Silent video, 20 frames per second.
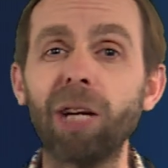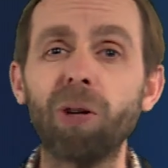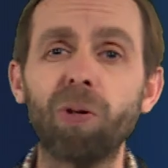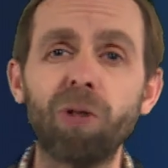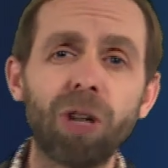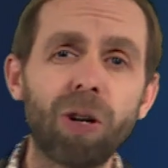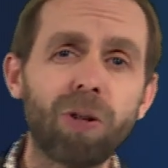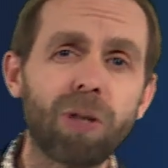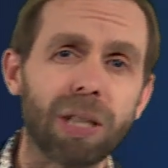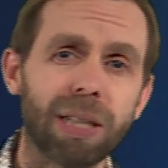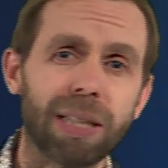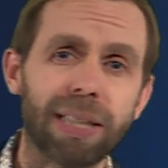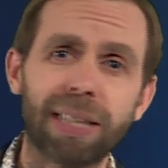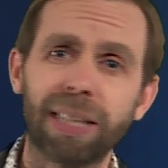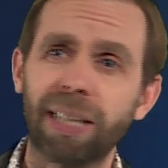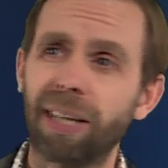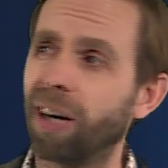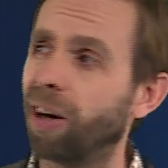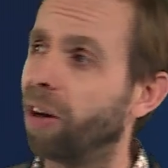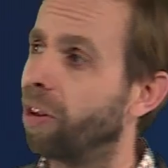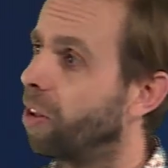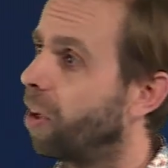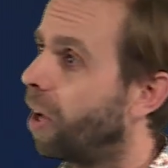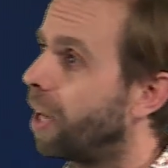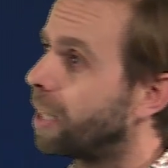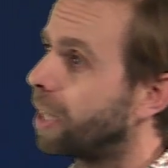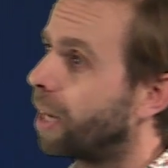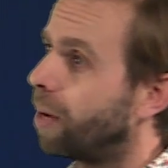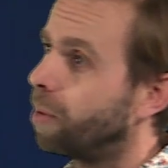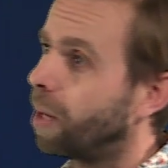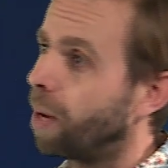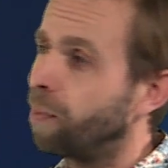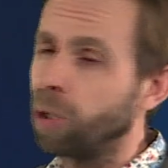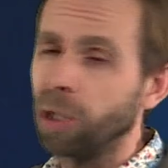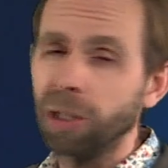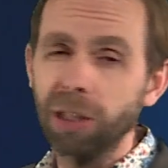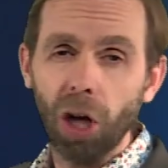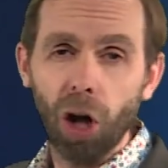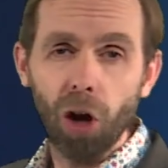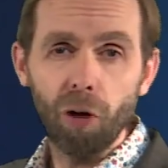and you'll notice our nighttime
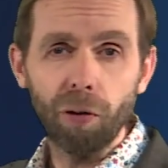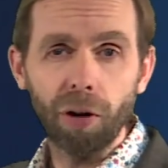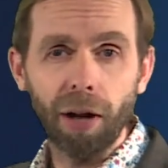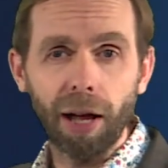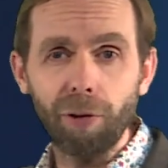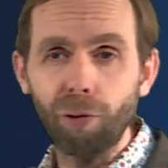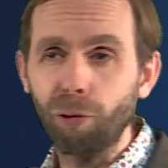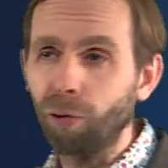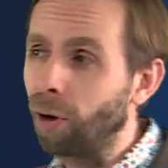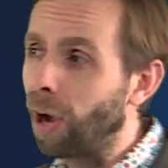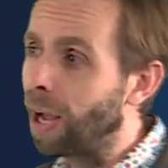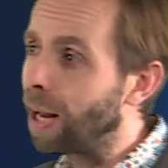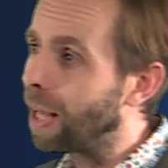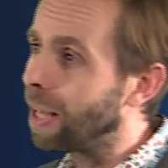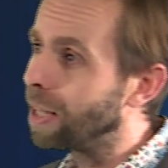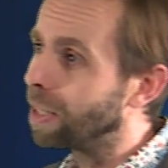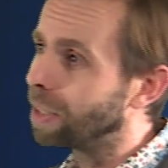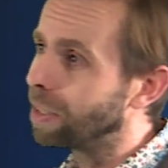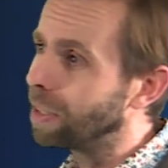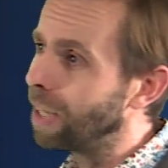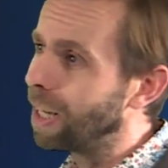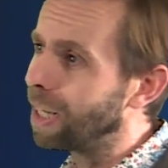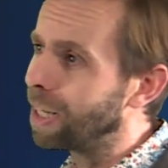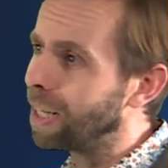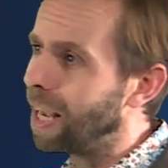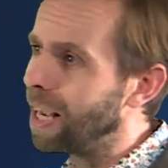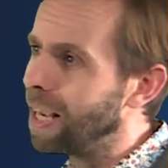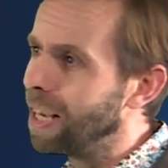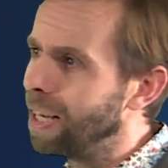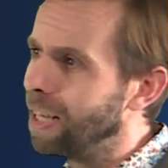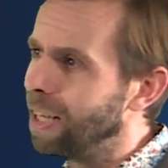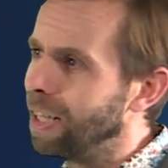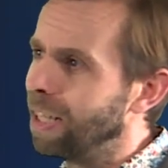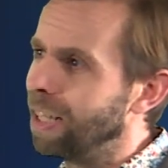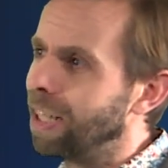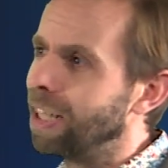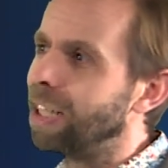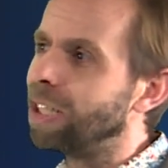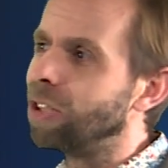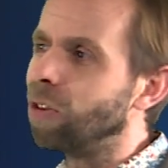temperatures overnight Friday into Saturday
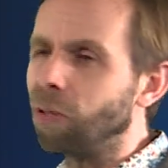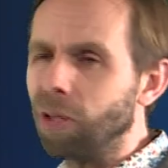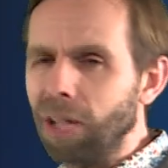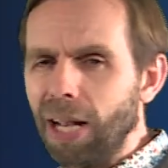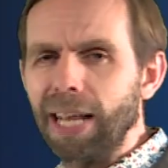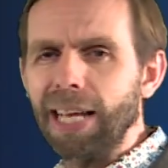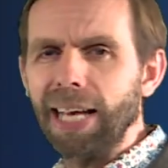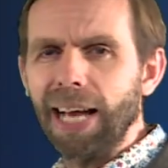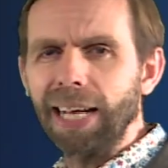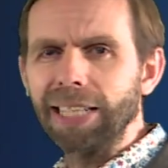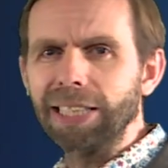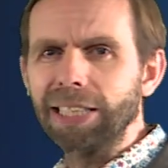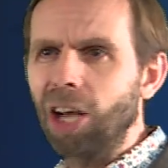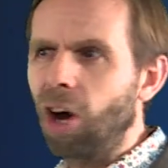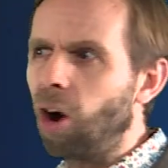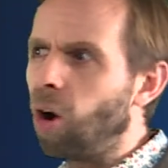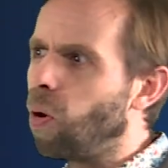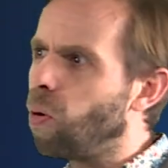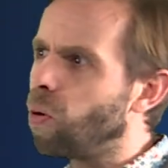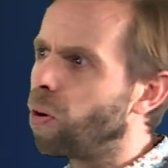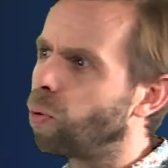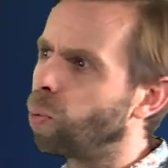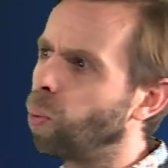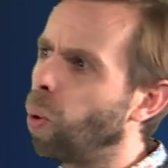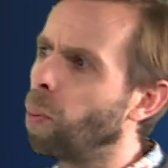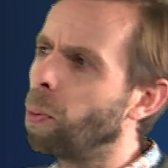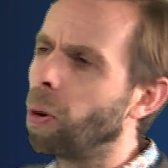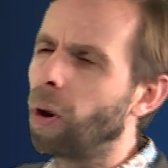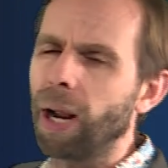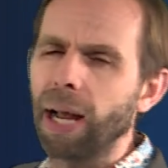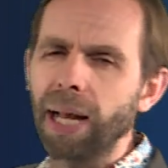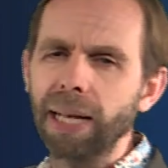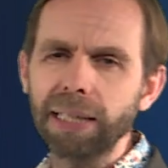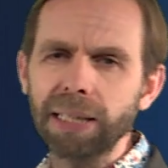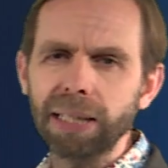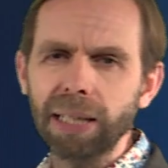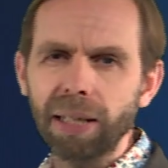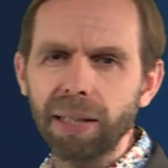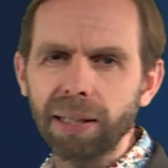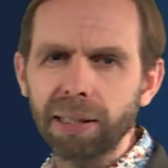not nearly as cold as warmer air
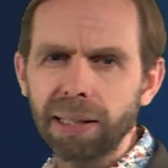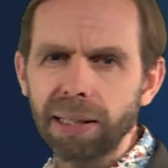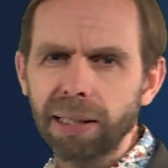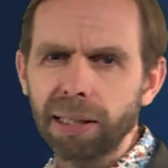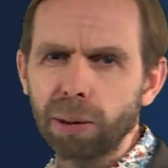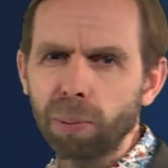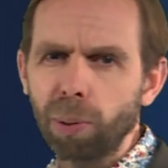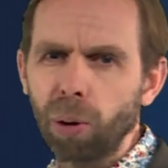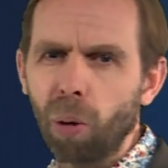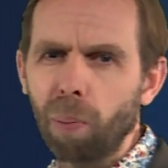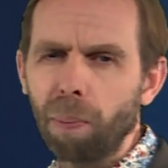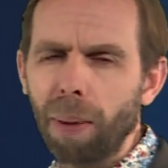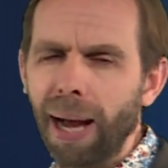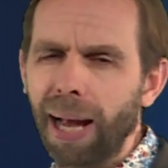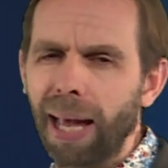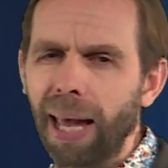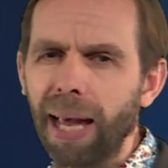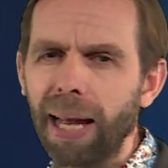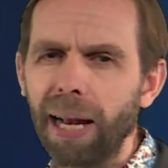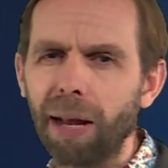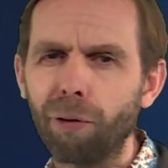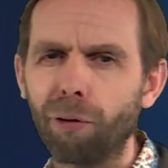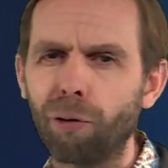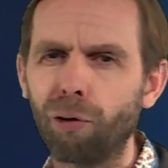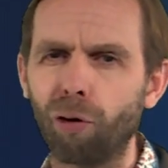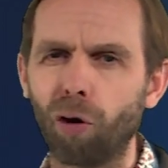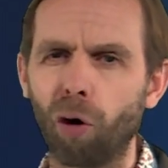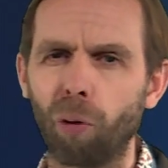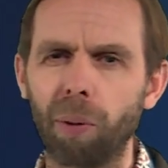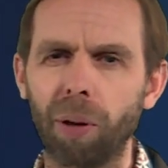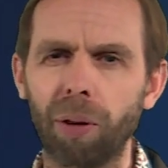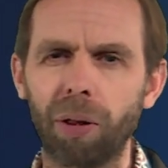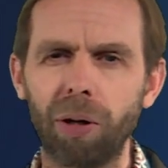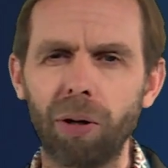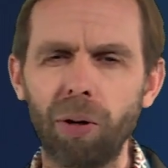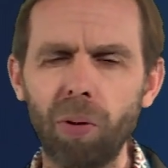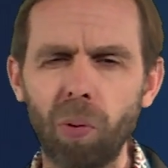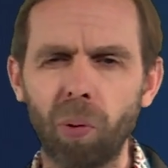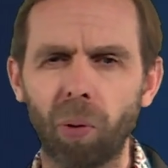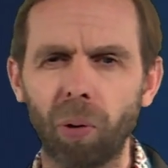starts to spill back in from the
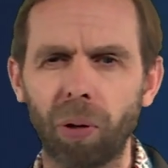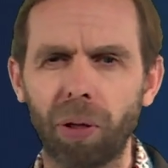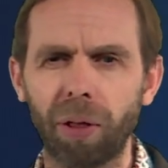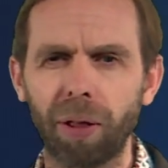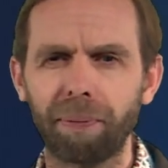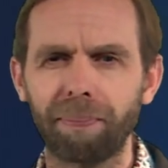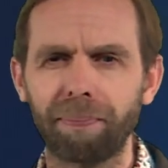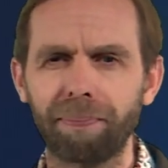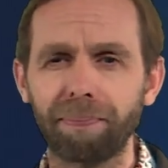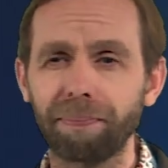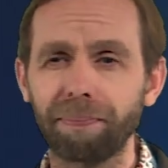north.